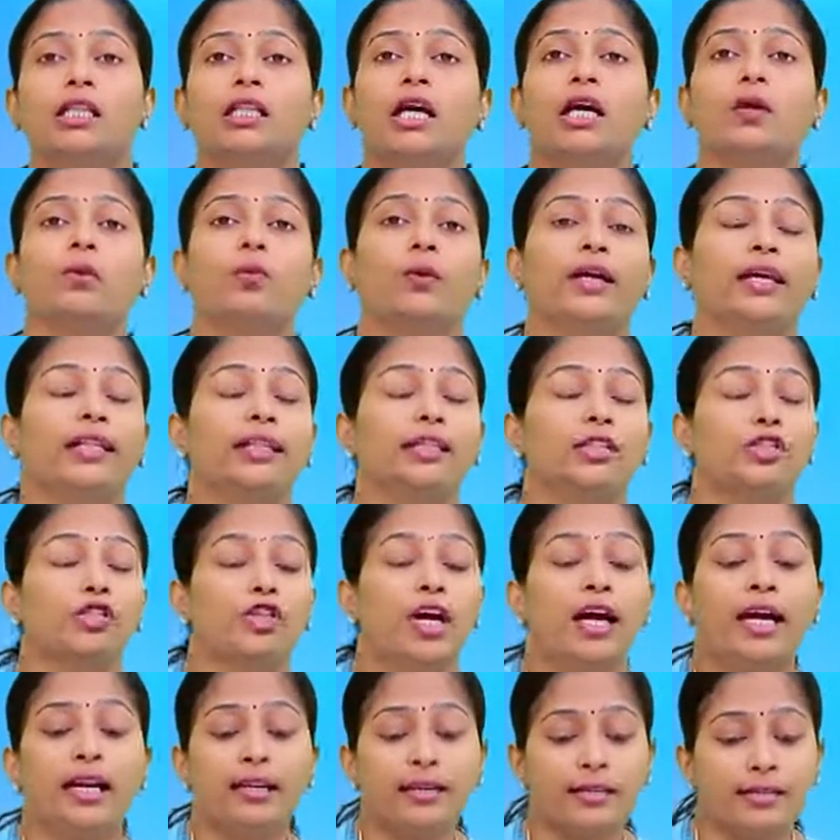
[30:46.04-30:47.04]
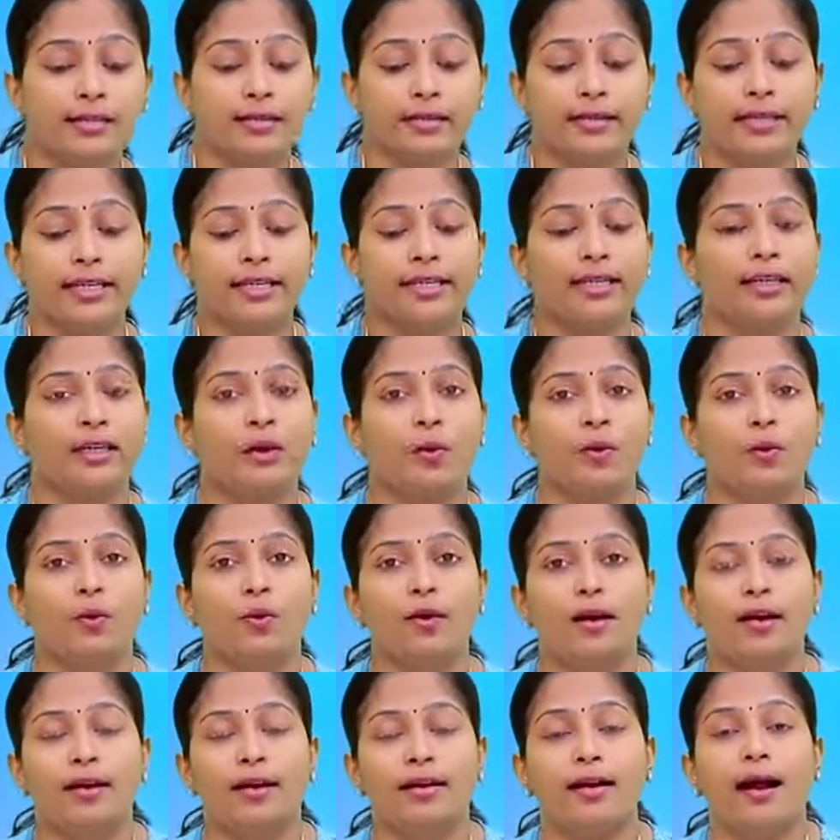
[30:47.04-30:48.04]
That when the child is reading a
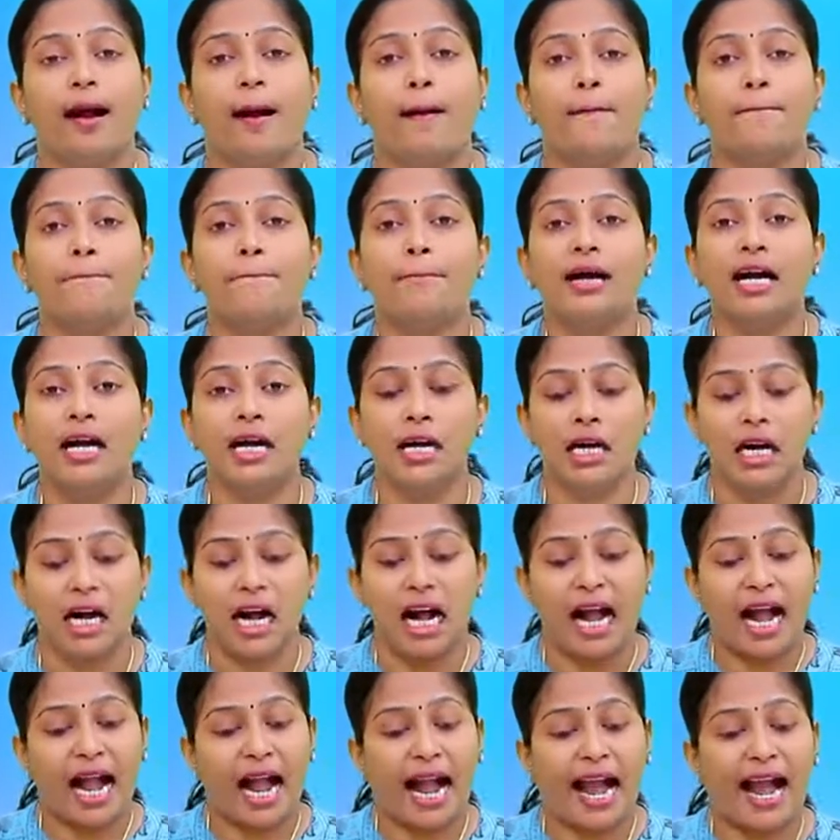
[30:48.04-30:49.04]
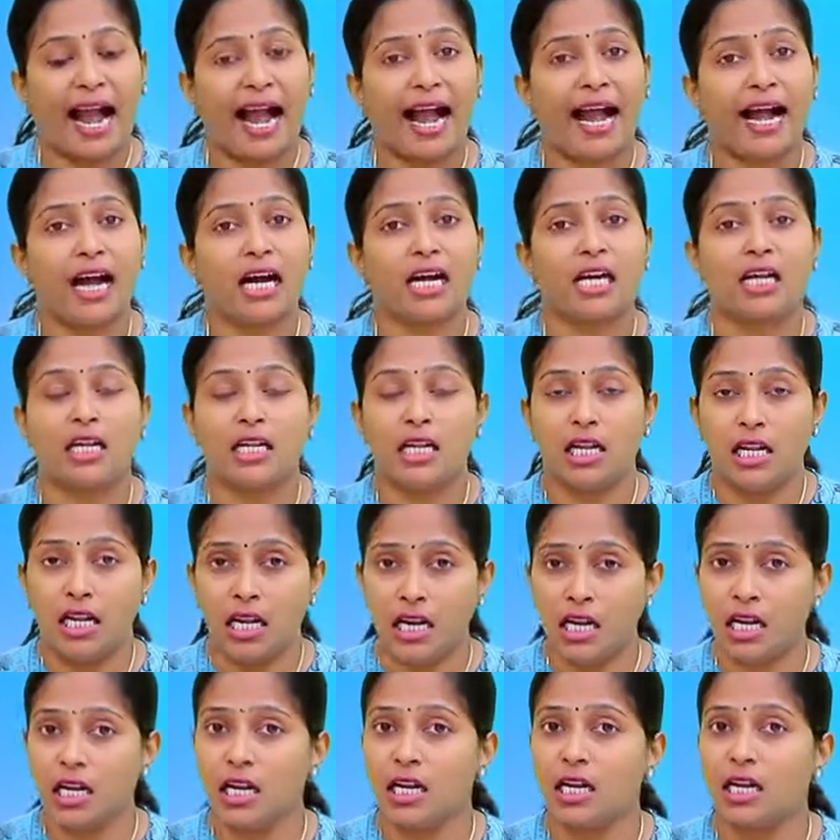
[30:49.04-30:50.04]
word p, a,
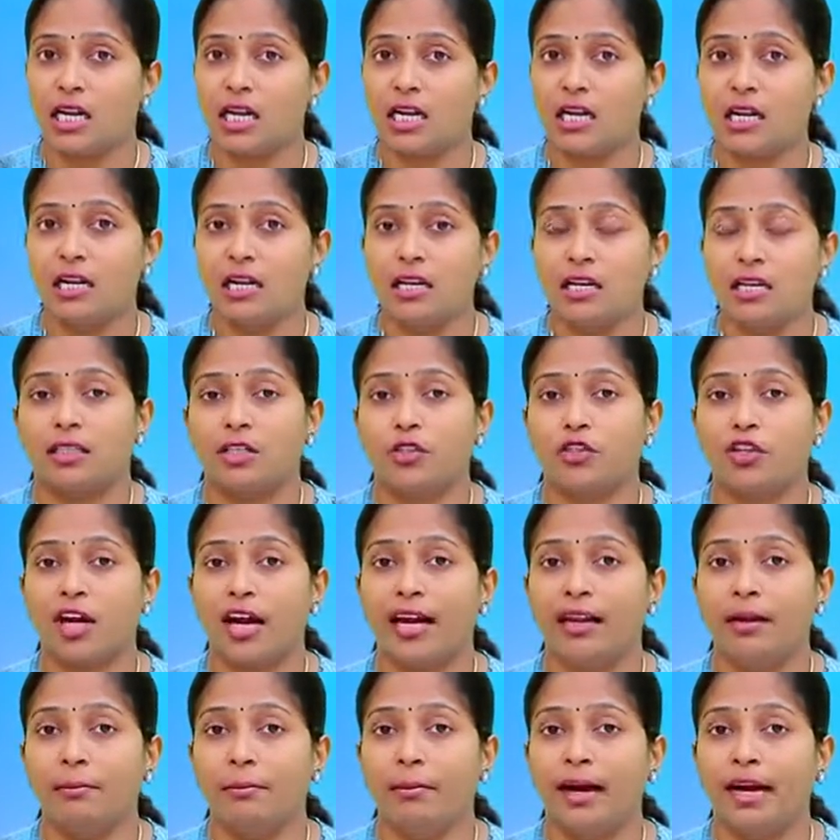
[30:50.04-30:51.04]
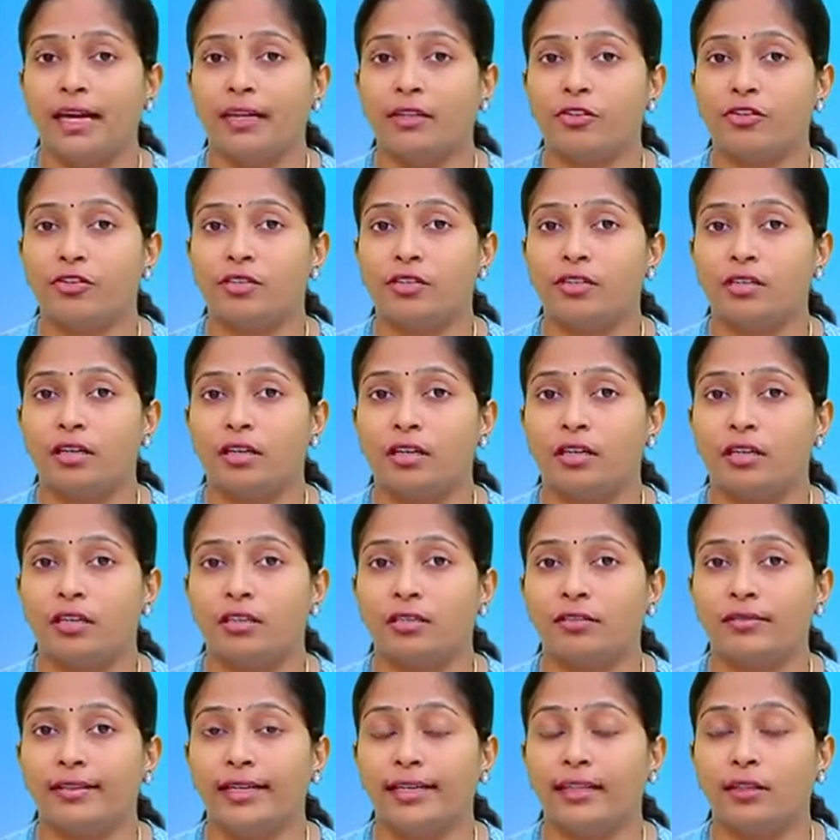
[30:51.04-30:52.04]
n, the child might
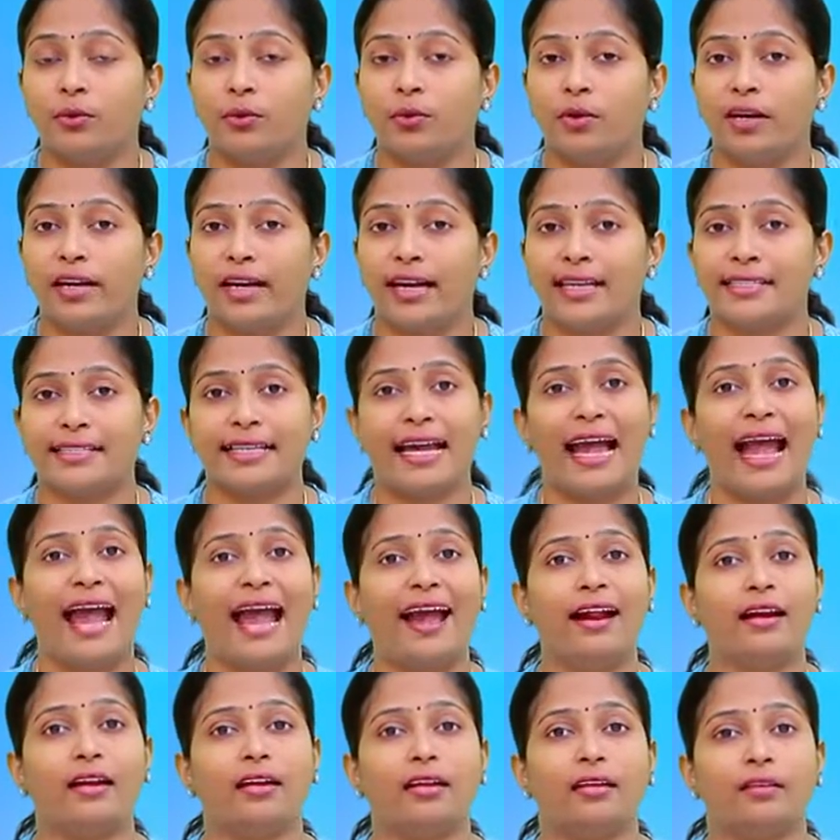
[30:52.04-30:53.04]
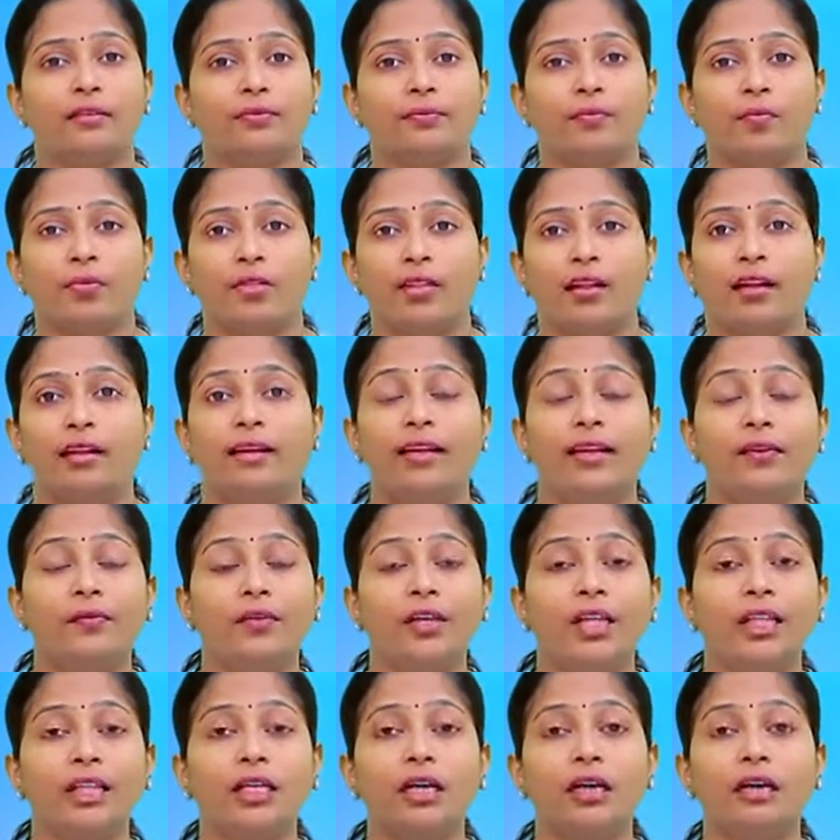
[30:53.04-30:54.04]
read the word as an,
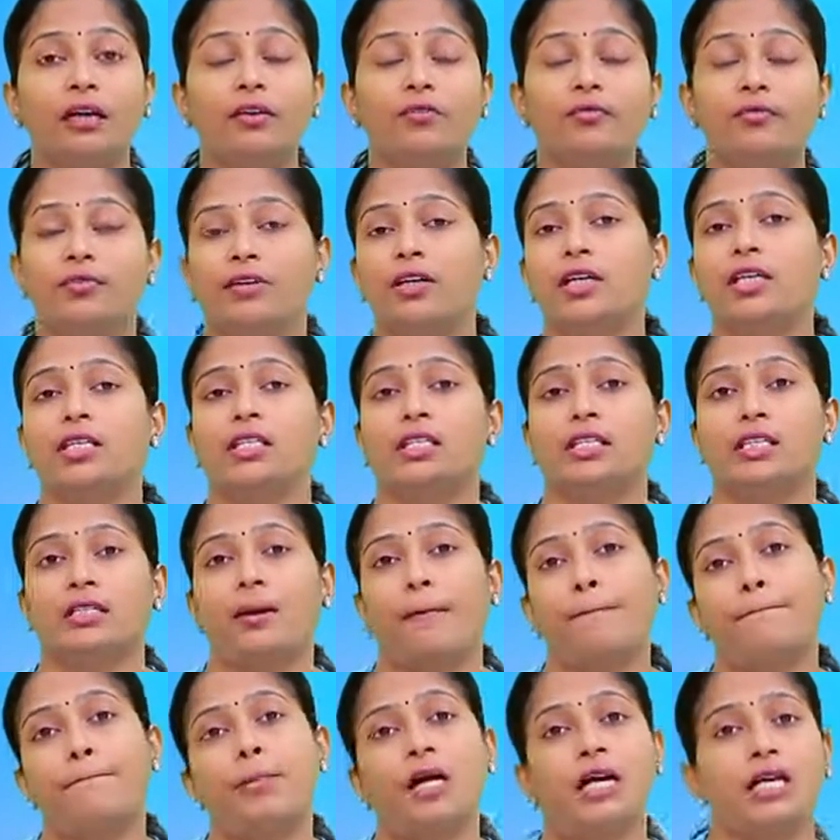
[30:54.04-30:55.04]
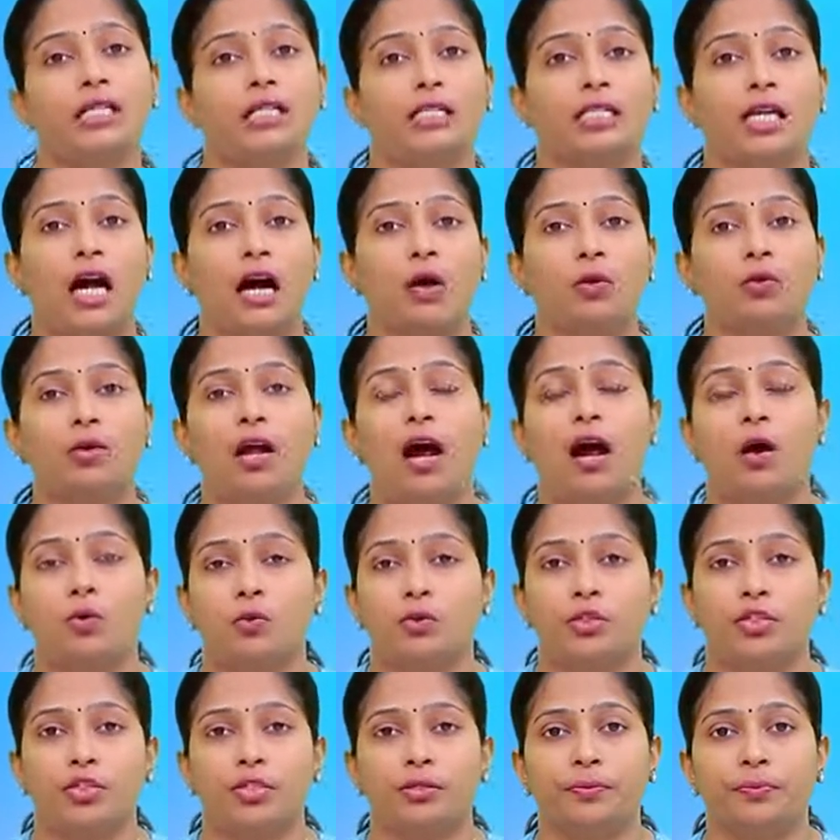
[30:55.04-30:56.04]
leaving the first p sound
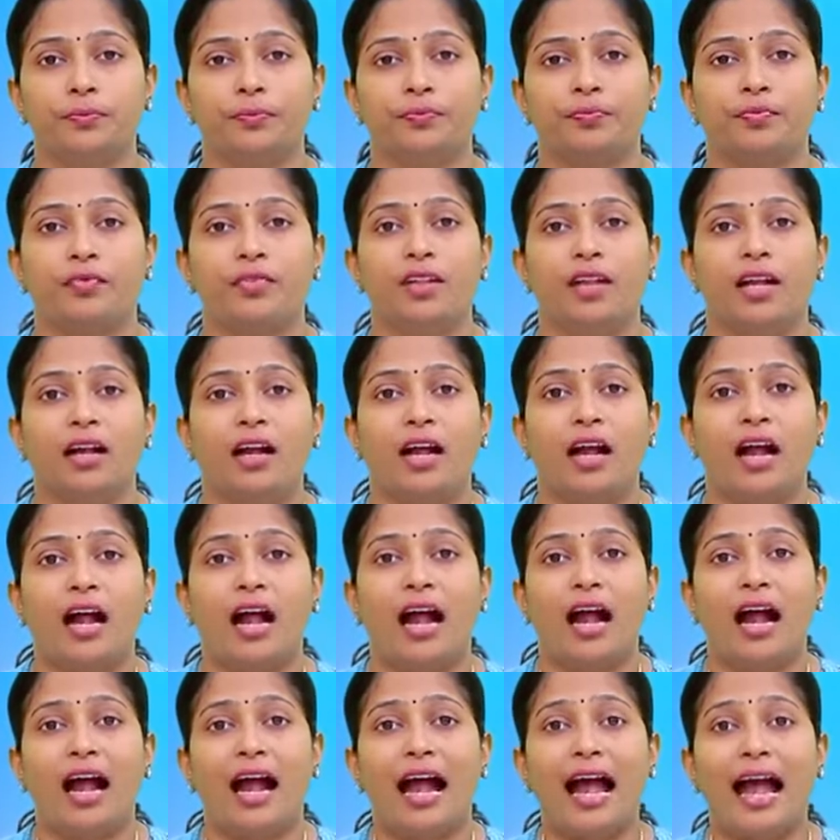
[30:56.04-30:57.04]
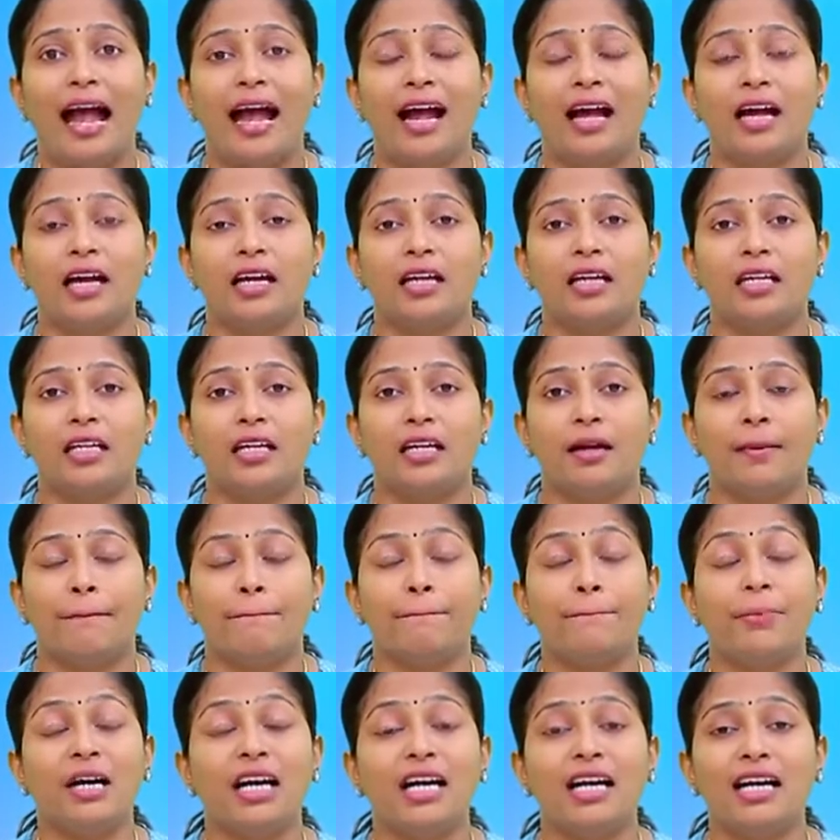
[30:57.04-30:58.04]
out. A,
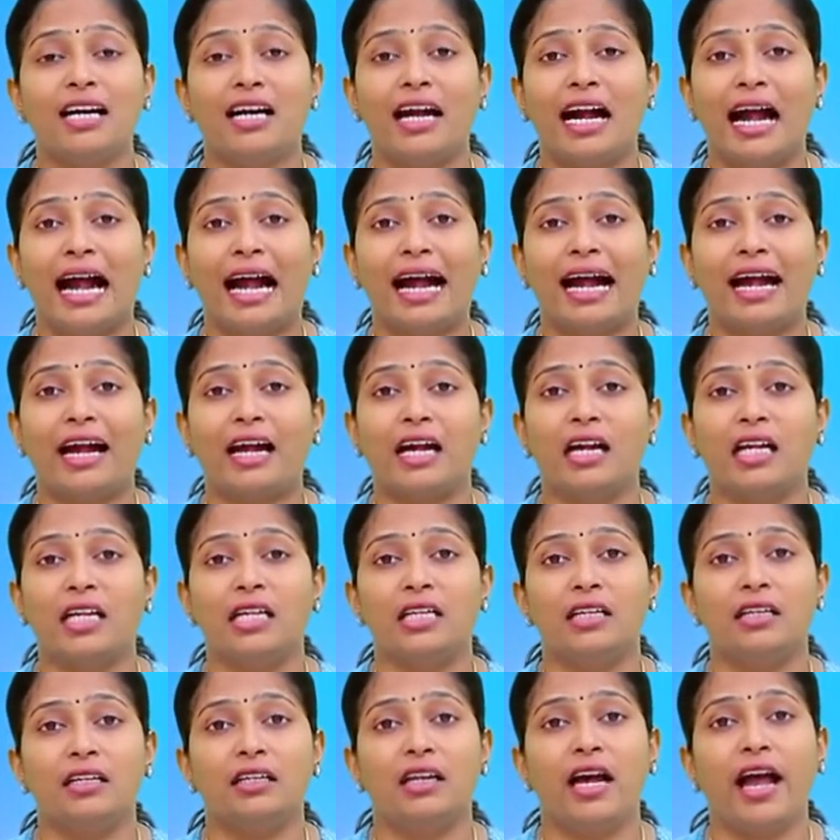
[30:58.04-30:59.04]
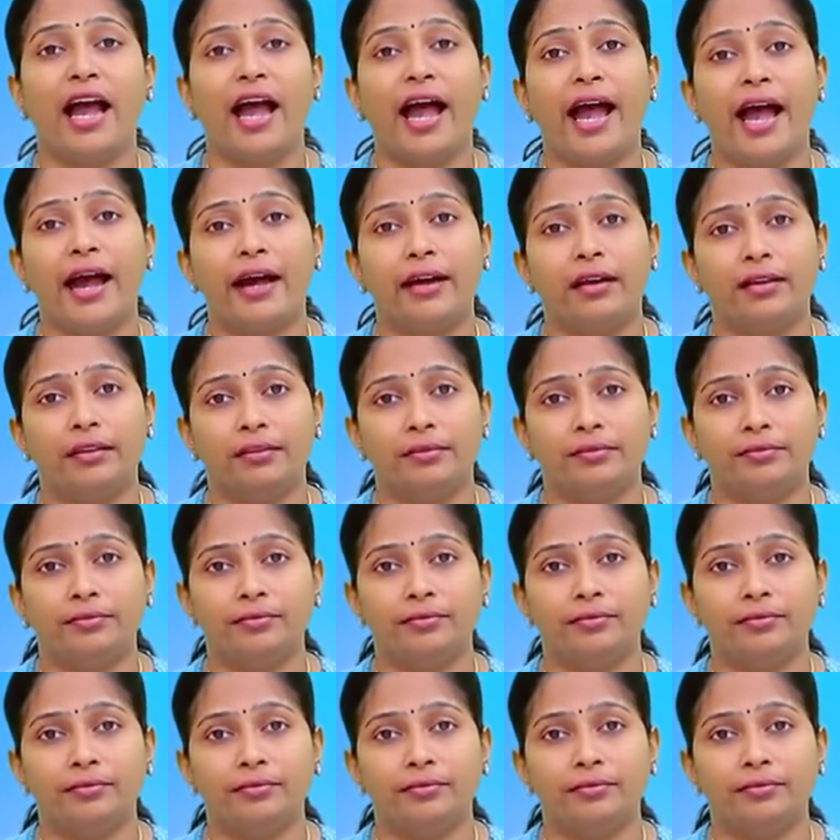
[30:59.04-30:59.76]
p, a, n, an.